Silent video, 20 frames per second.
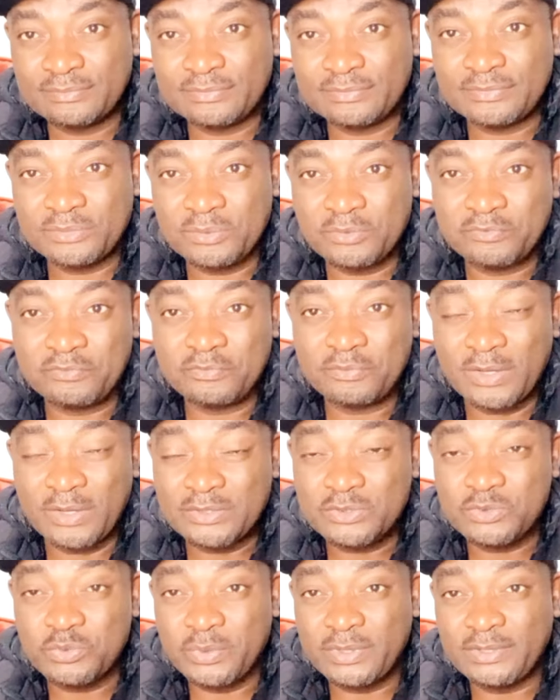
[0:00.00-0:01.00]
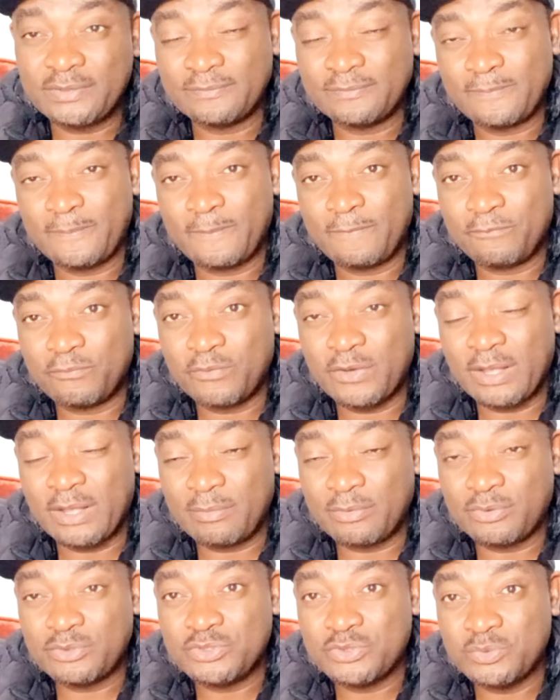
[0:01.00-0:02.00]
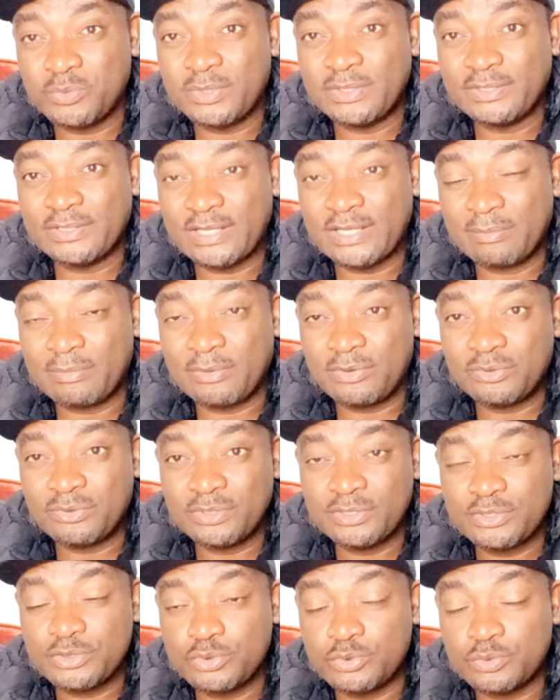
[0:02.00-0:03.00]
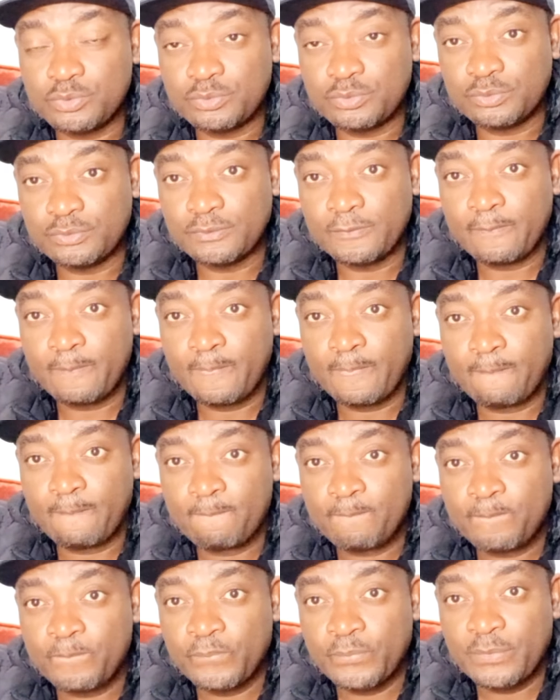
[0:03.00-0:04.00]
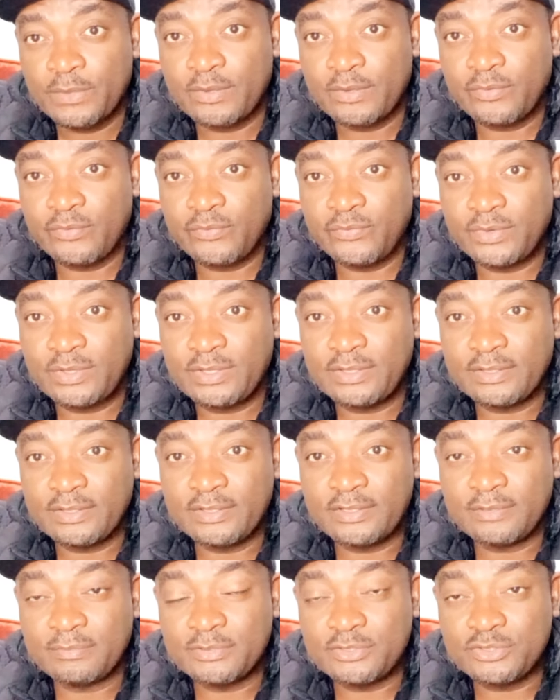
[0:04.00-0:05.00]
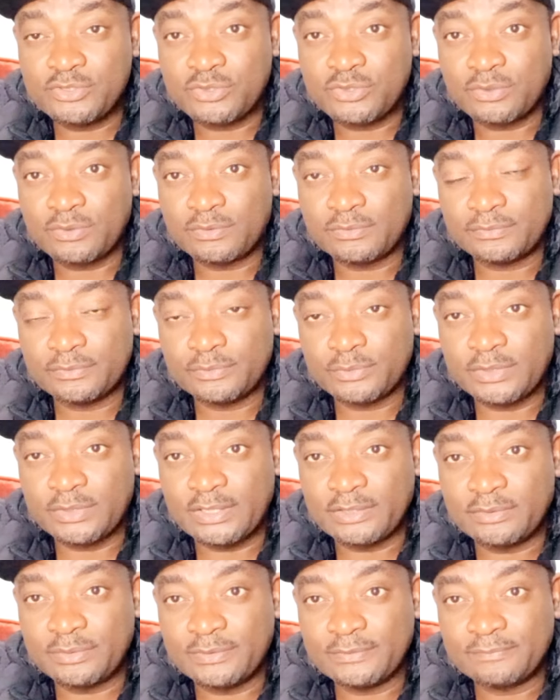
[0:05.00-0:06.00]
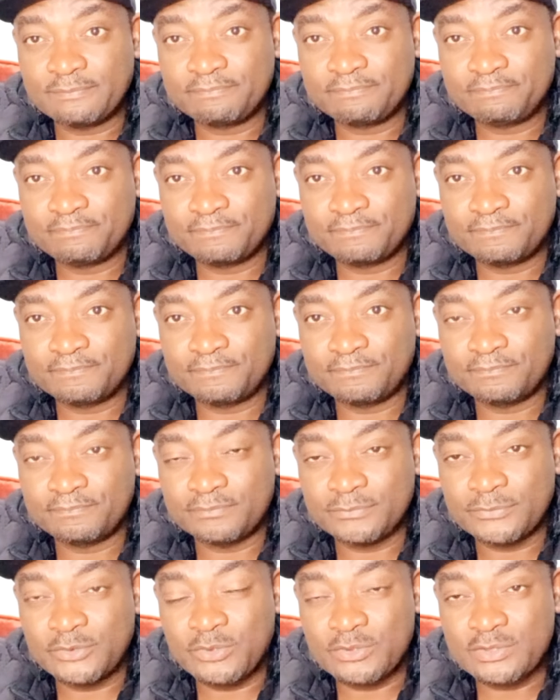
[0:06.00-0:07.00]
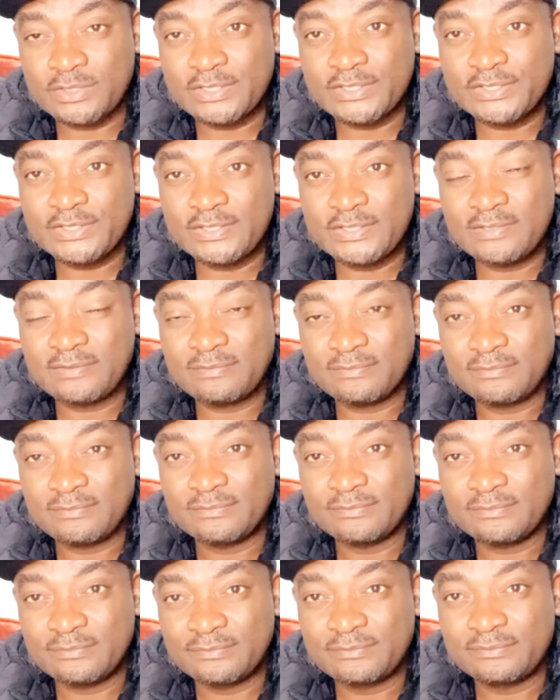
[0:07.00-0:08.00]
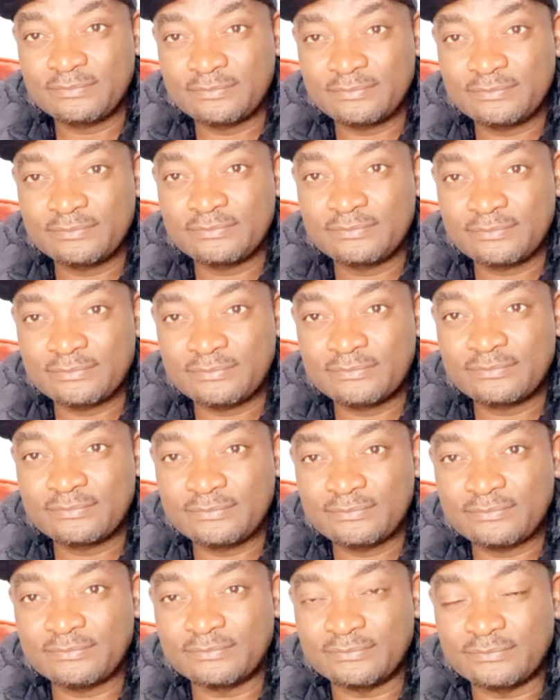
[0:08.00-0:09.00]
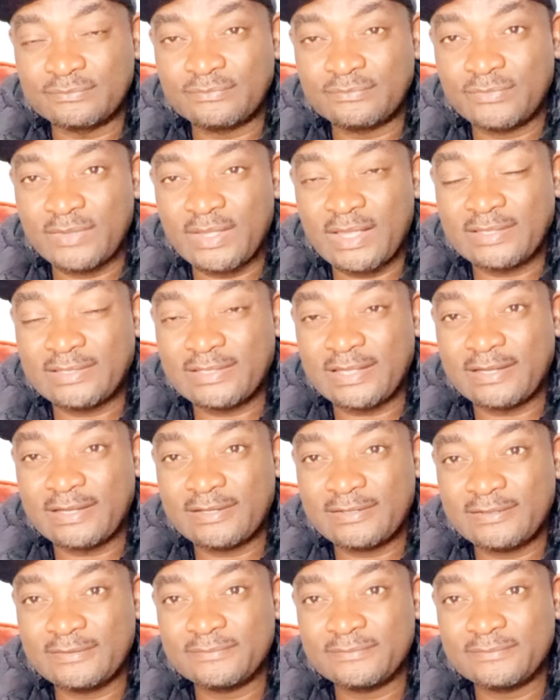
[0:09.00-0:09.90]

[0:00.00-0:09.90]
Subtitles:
They want to win. For Cameroon to win, Cameroon needs to really be strong what they're doing. Because I see. The attack.